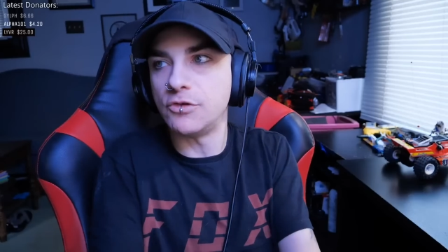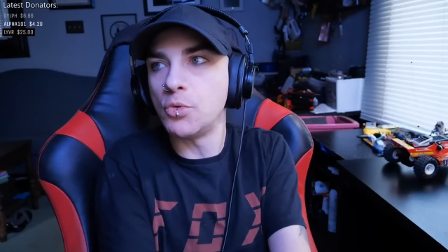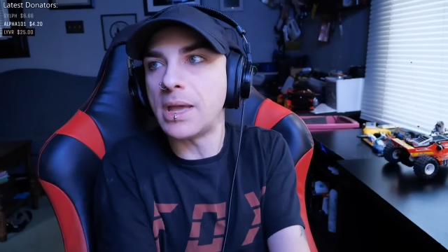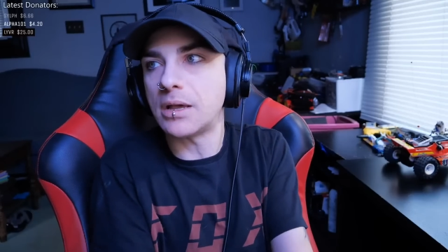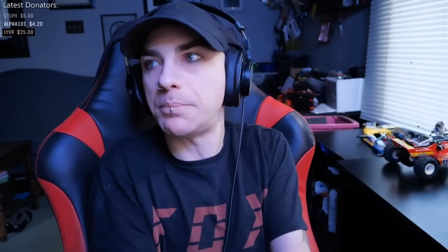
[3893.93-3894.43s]
you
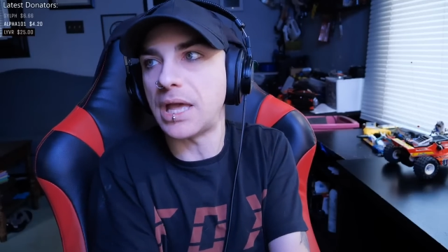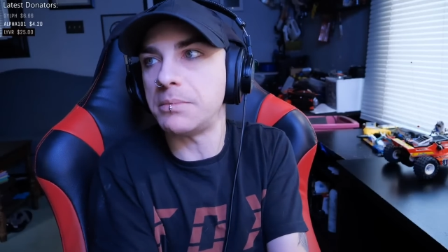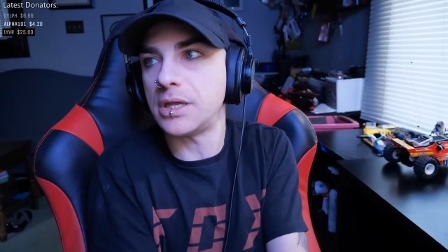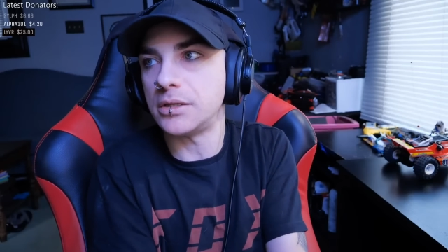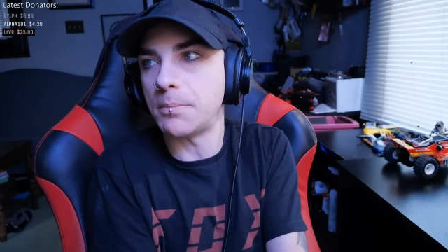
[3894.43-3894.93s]
make a
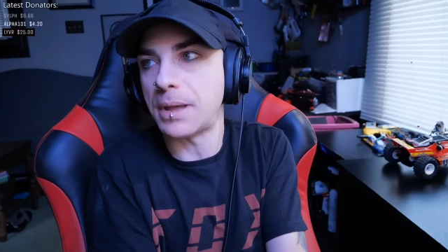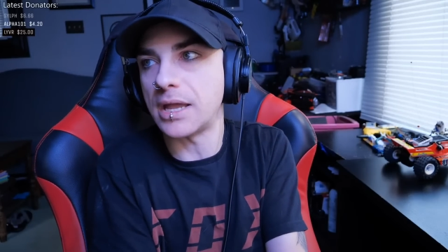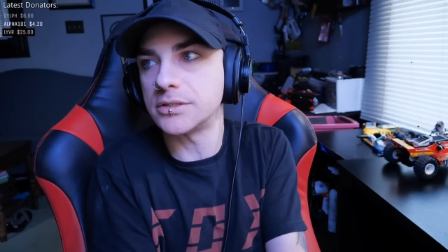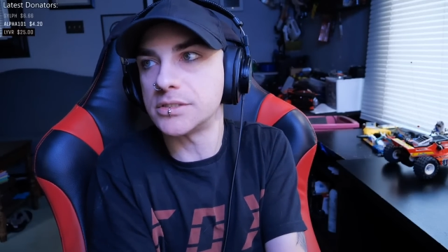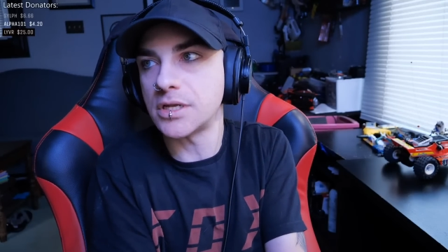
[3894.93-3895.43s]
payment in the
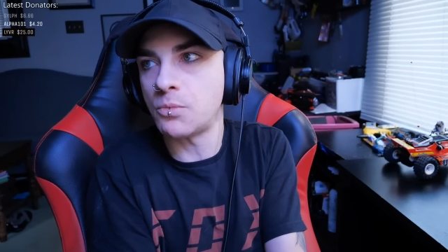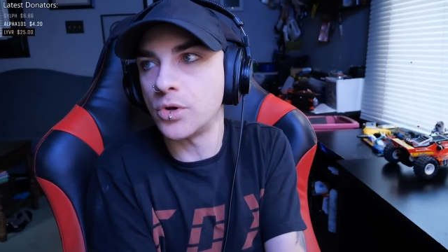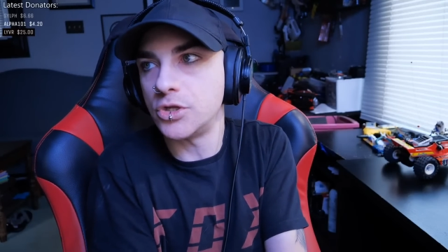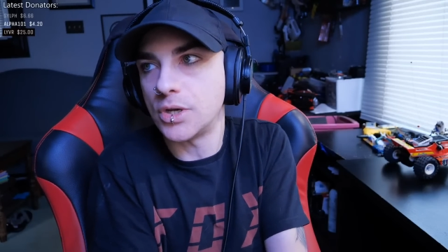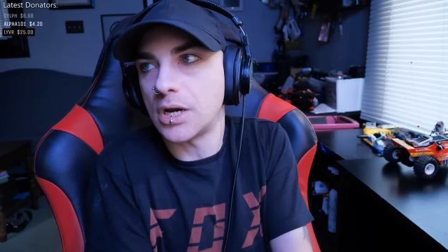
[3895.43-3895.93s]
bank to
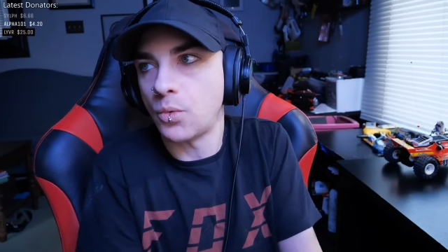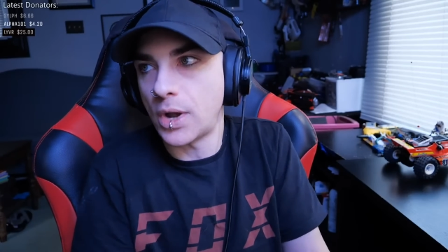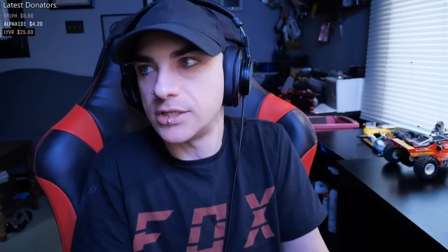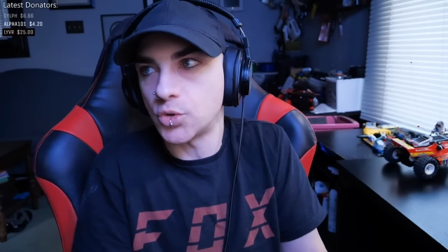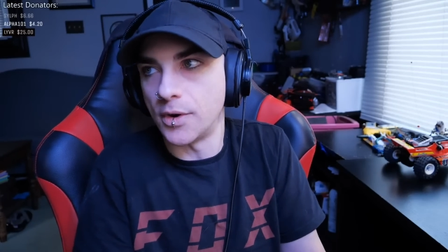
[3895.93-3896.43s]
someone, you gotta
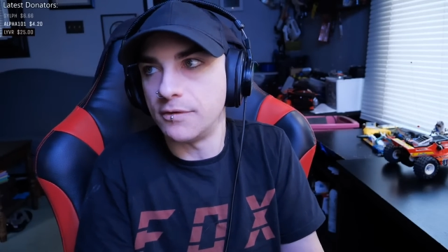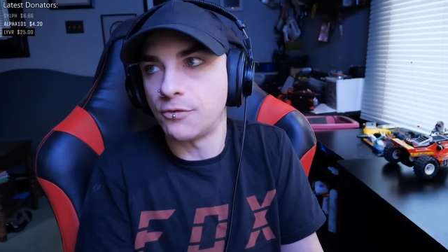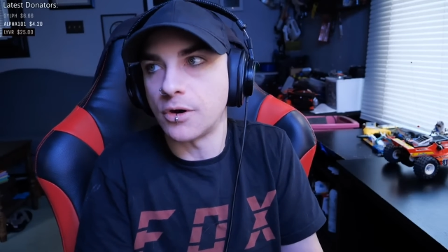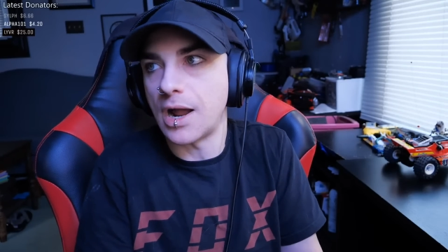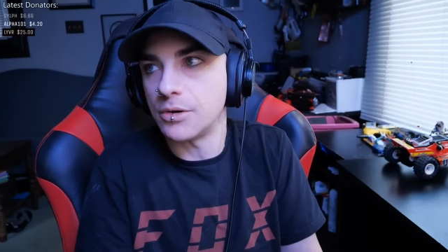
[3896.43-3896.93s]
wait
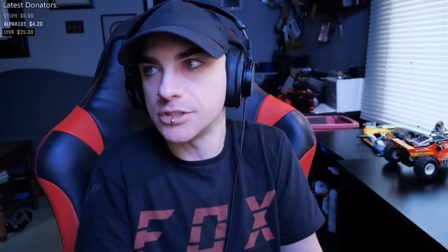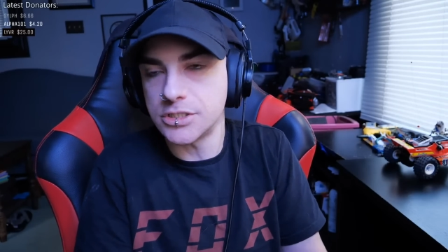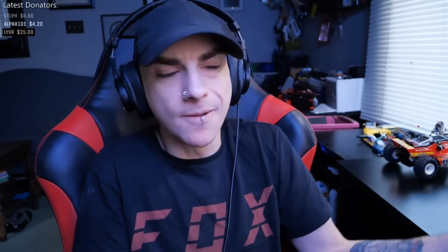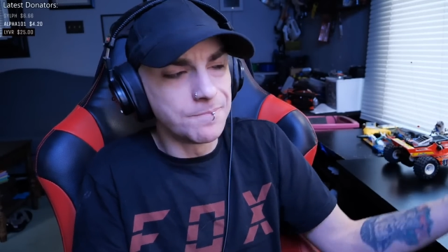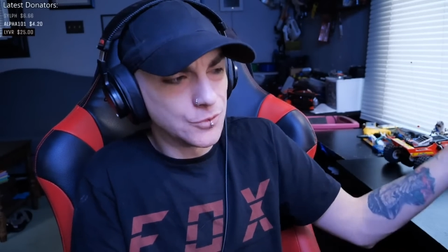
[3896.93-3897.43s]
24
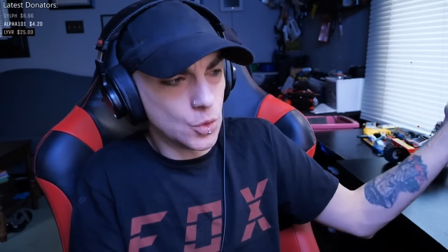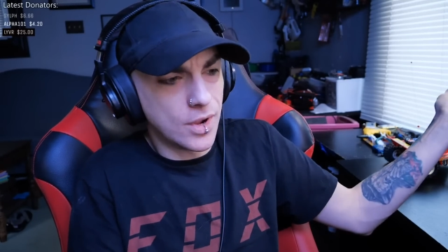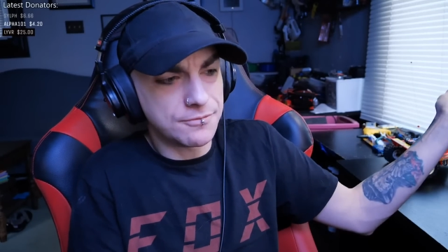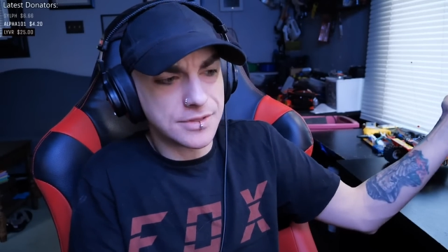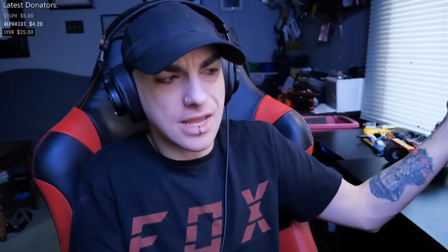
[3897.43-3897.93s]
hours to
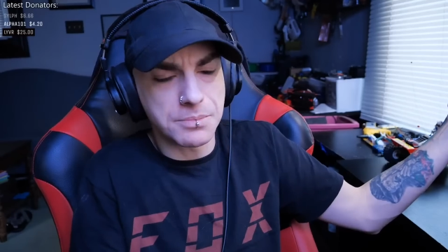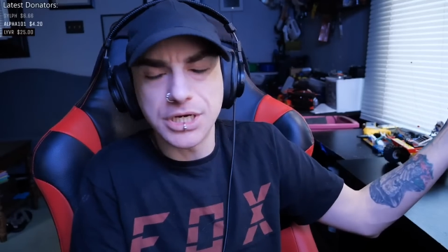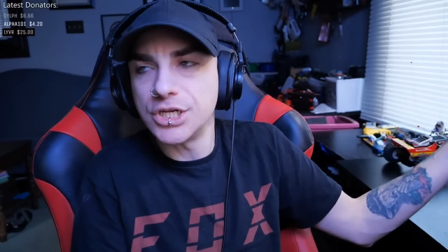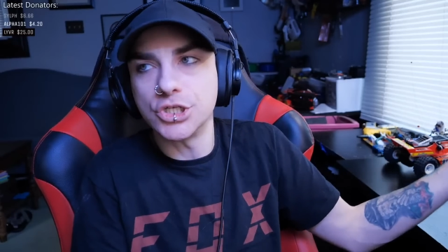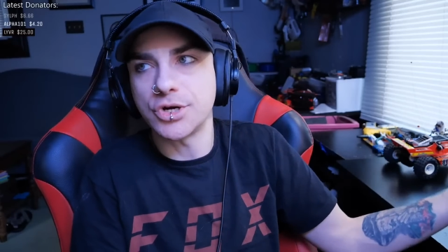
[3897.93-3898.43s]
wait for that
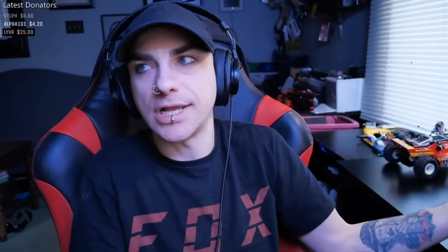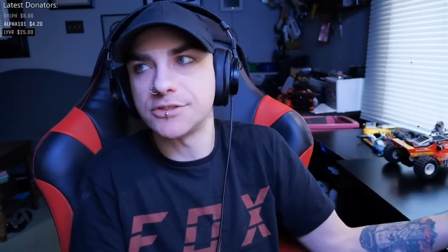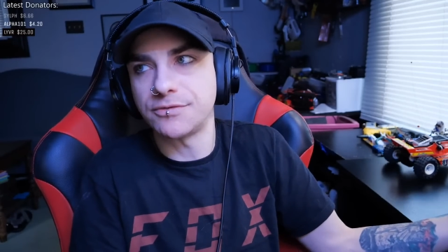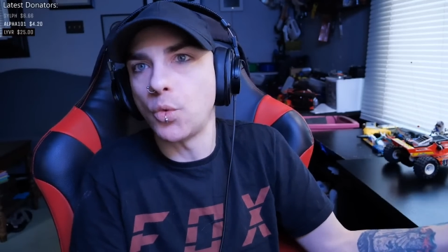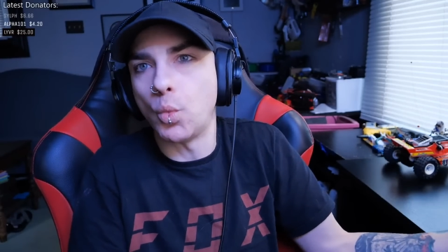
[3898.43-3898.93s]
money to
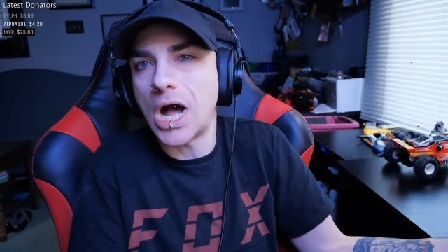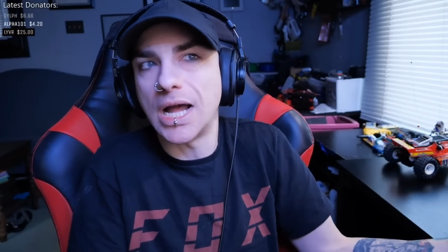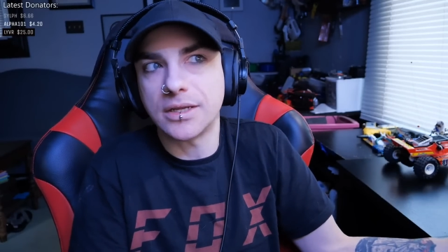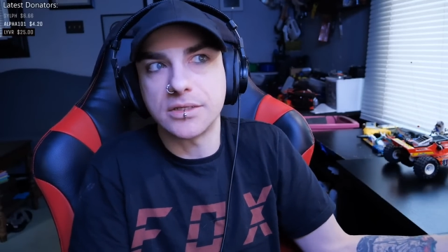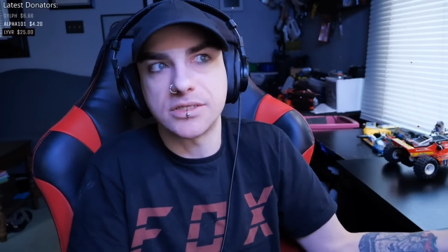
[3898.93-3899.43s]
transfer.
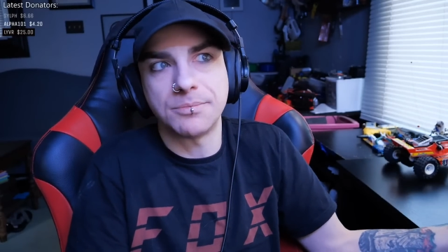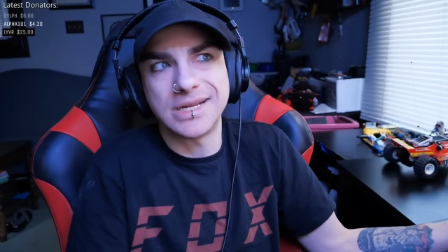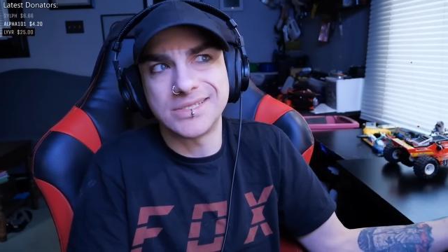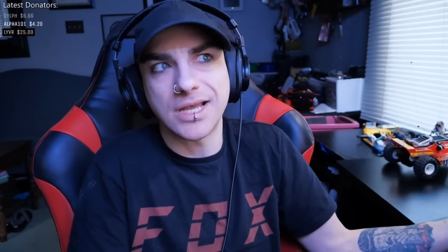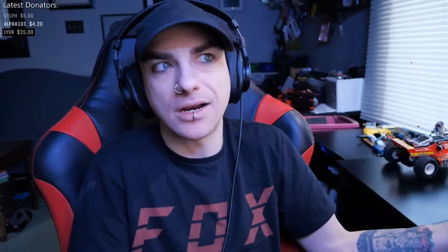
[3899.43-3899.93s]
Why? Because
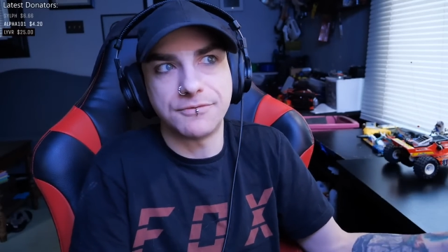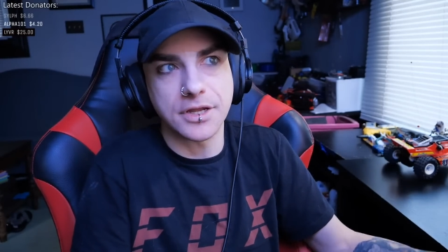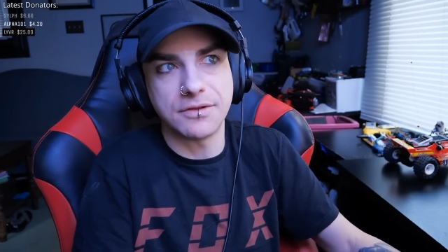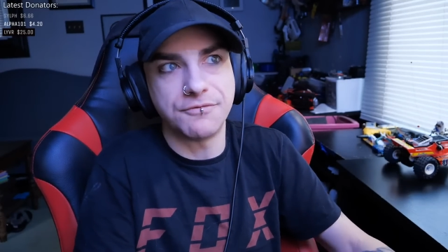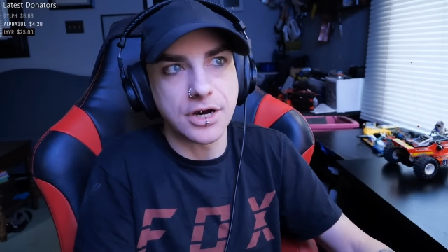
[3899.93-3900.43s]
somebody's gotta
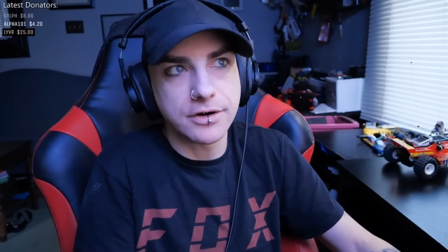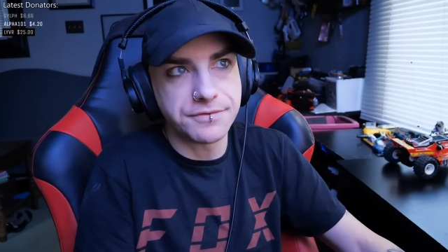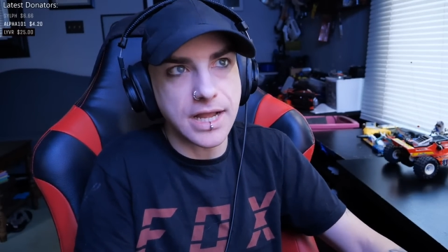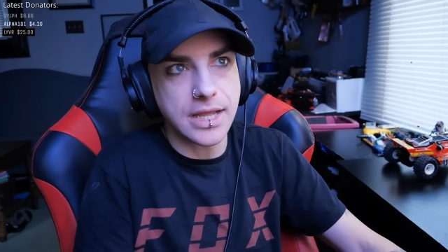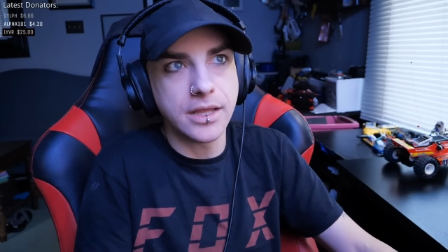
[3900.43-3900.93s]
fucking
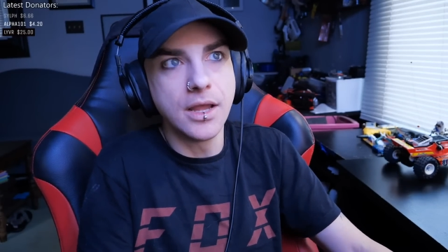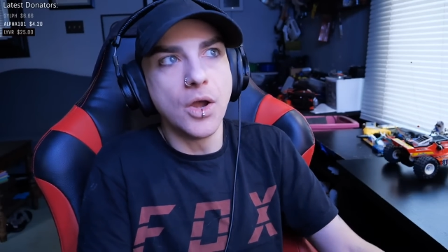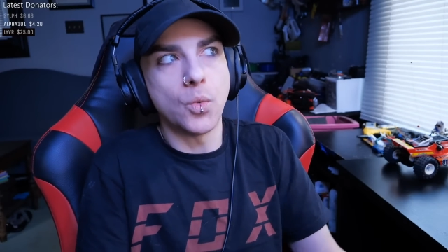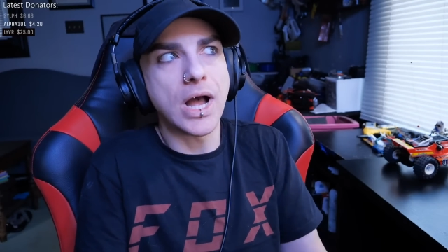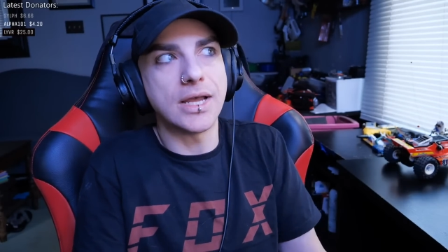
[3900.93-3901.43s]
verify it.
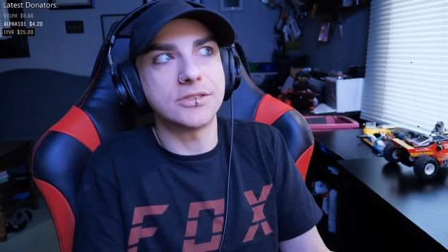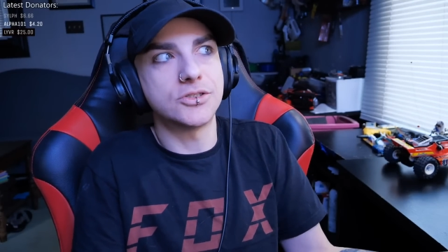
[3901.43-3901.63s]
Why? It's